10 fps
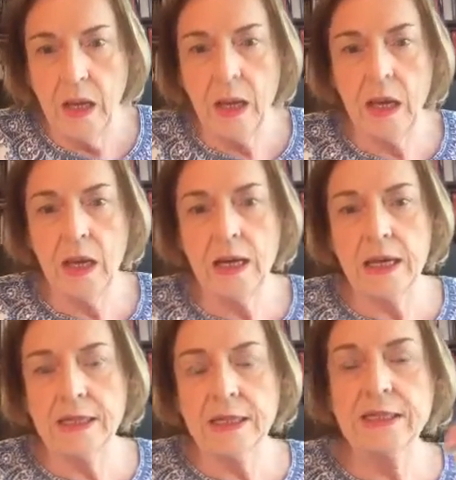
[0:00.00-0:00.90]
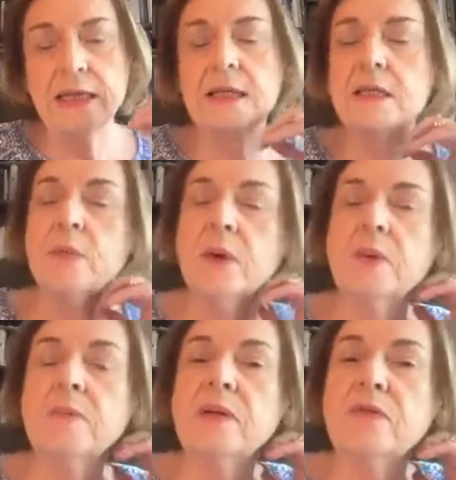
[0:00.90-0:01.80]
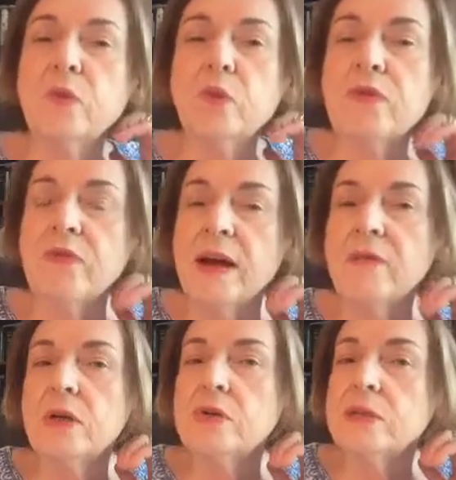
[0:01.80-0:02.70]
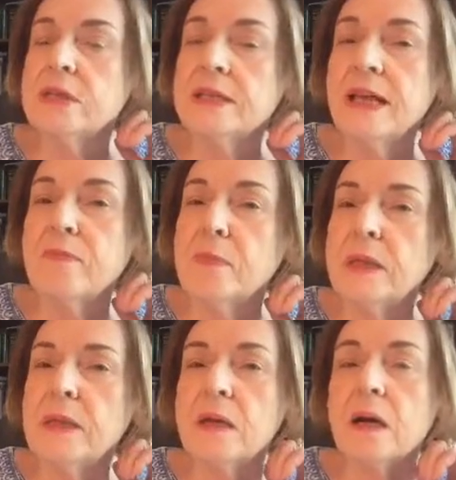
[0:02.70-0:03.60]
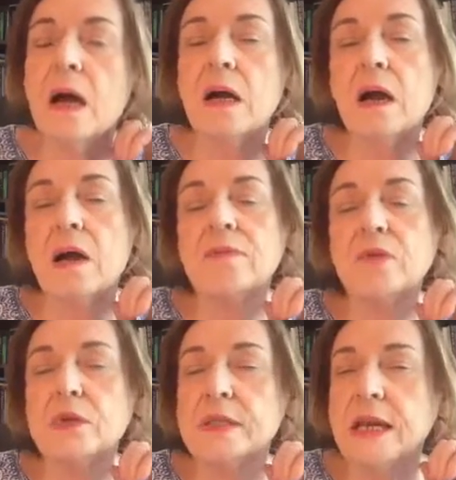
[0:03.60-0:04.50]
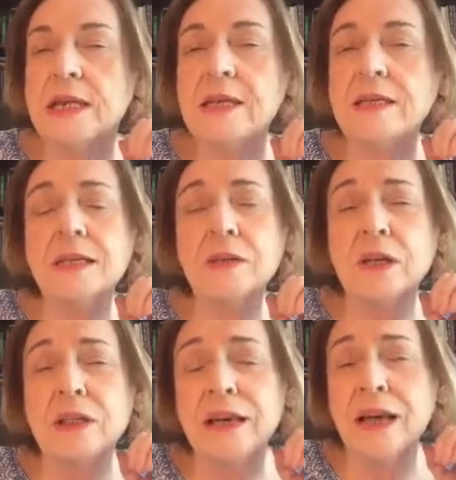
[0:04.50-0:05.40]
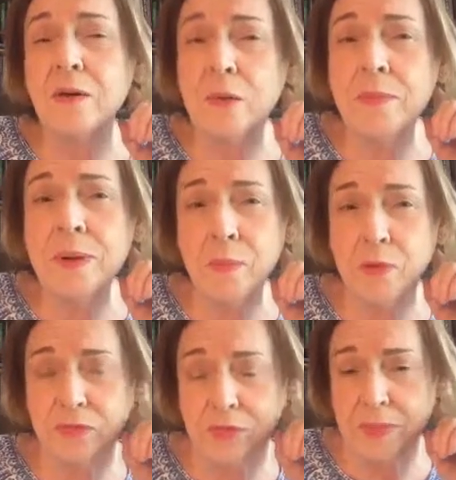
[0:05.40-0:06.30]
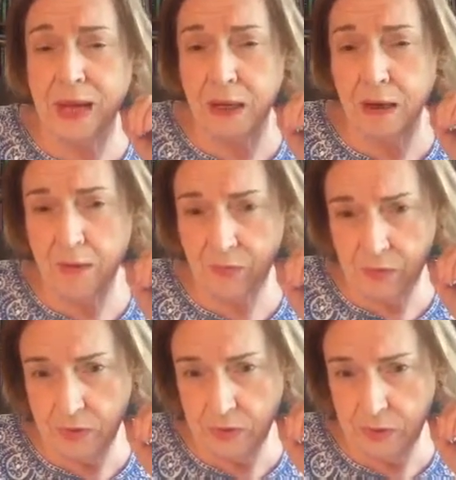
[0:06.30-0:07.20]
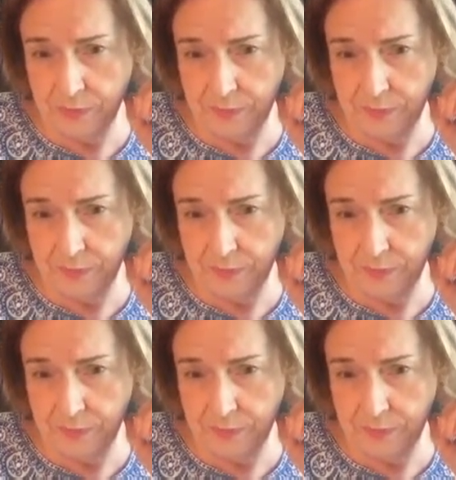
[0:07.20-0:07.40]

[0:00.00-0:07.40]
And as I said, it's probably been 4 or 5 years since I've been to a conference, and that's the only thing I remember from that conference.